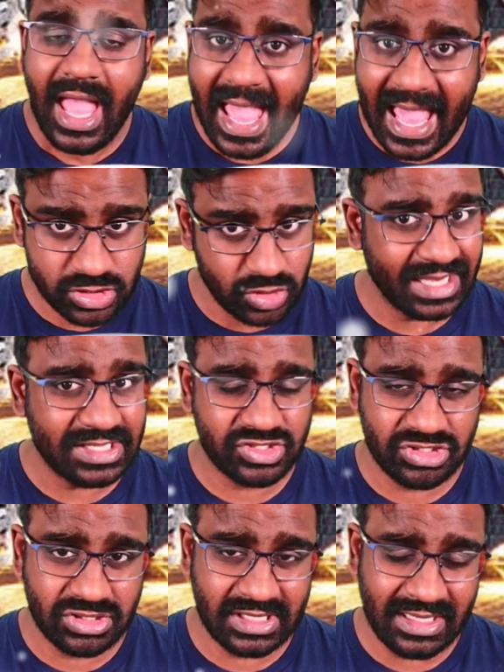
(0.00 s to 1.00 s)
As you can
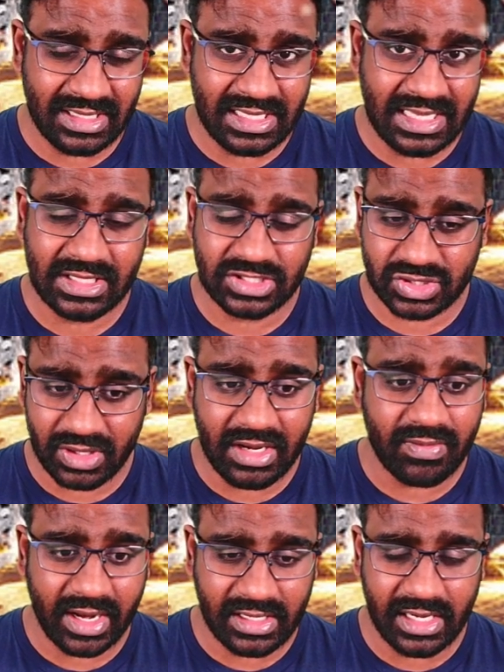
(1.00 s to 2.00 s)
see in the screen
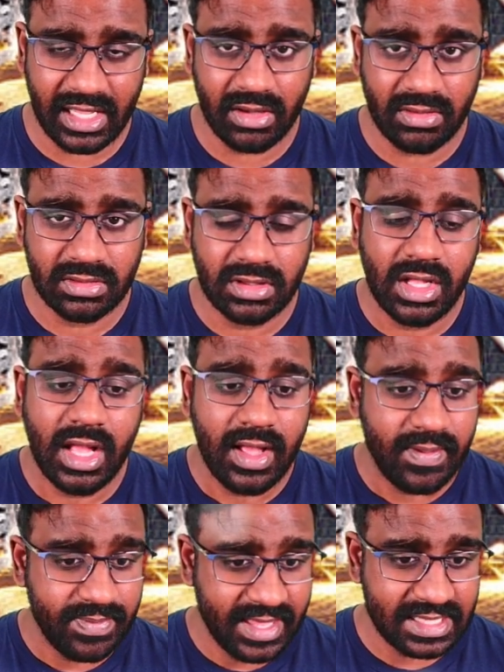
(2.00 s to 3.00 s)
right now,
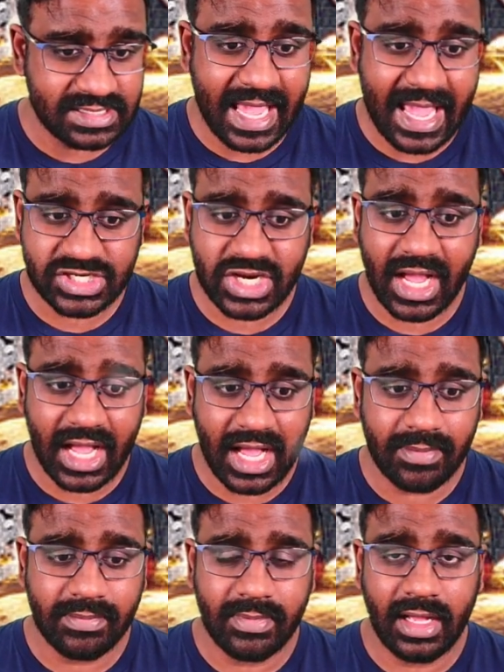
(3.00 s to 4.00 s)
there's an Azure
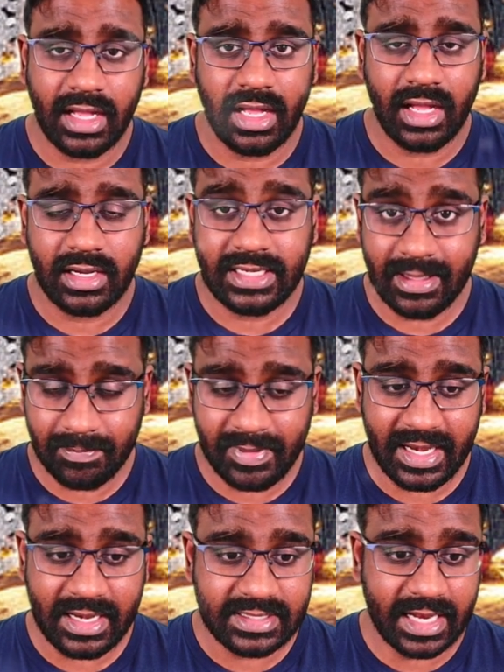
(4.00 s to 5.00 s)
ARM
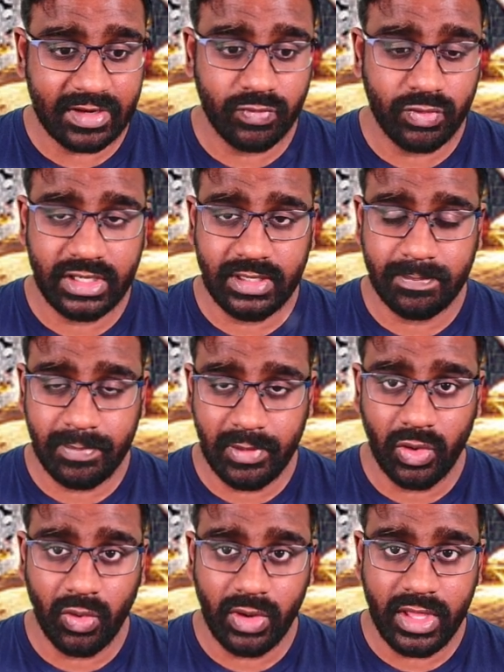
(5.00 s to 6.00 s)
template that would
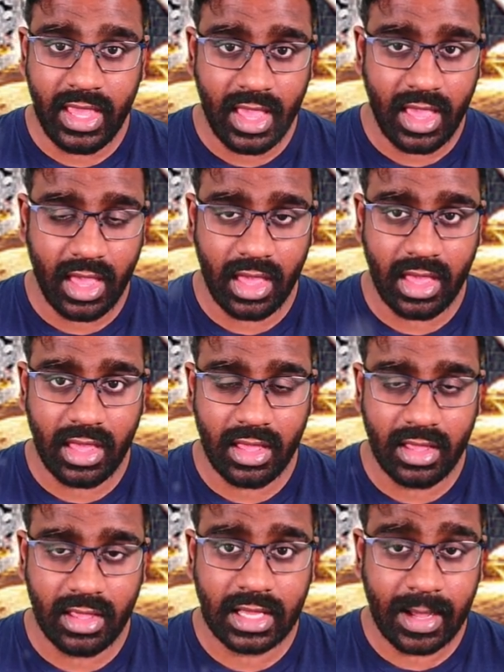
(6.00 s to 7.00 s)
deploy
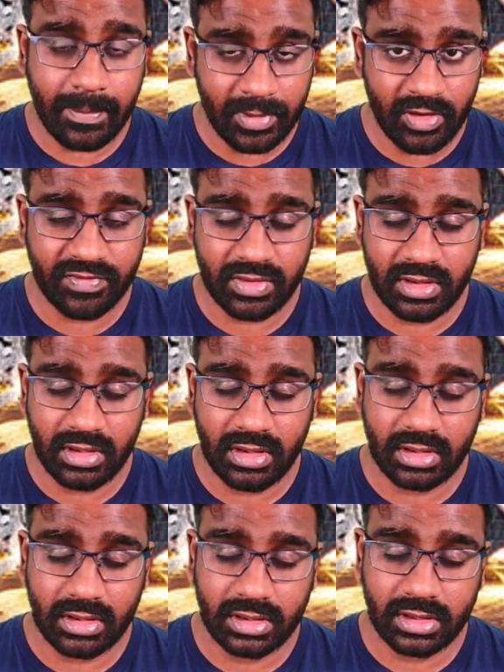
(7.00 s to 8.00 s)
a couple of
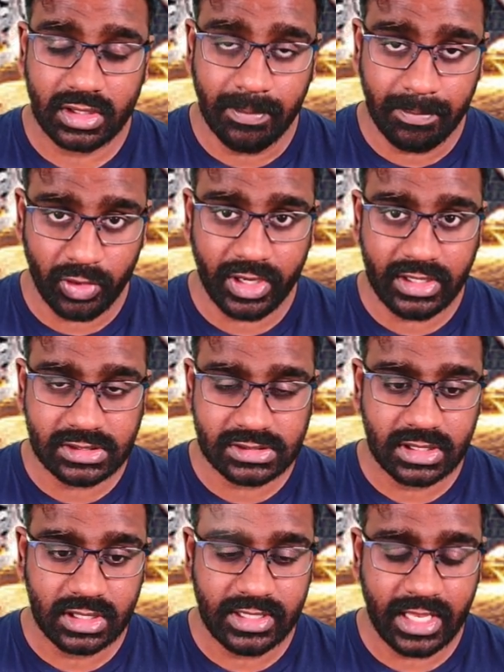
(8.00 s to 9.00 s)
components
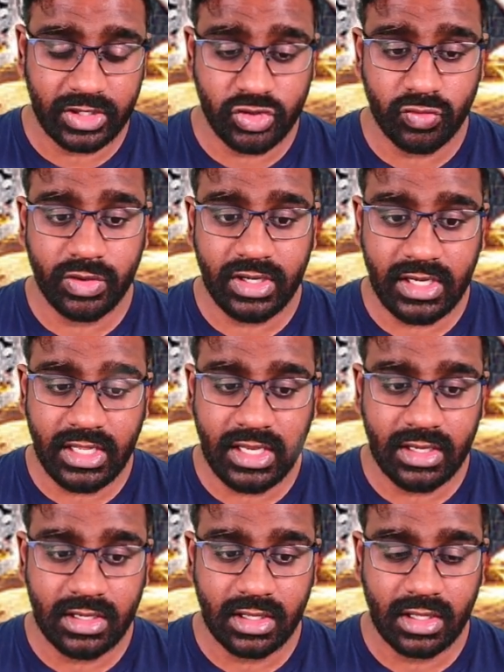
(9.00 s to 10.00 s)
that you would
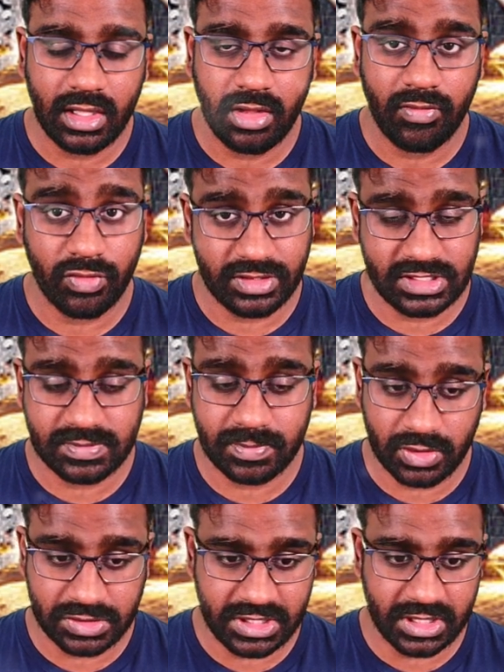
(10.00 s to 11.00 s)
need for this
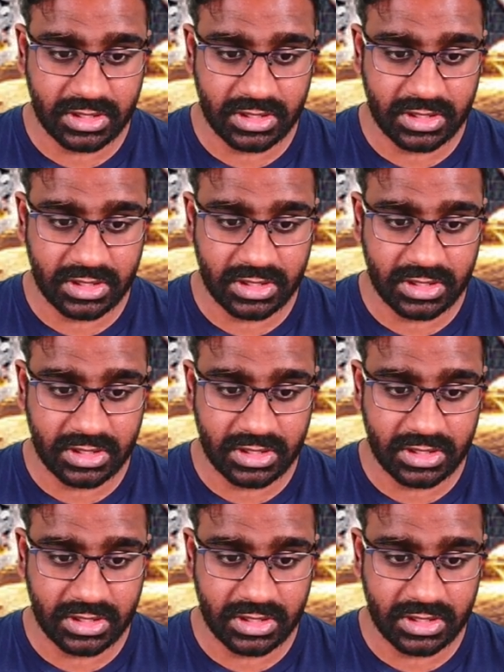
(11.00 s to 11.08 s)
project.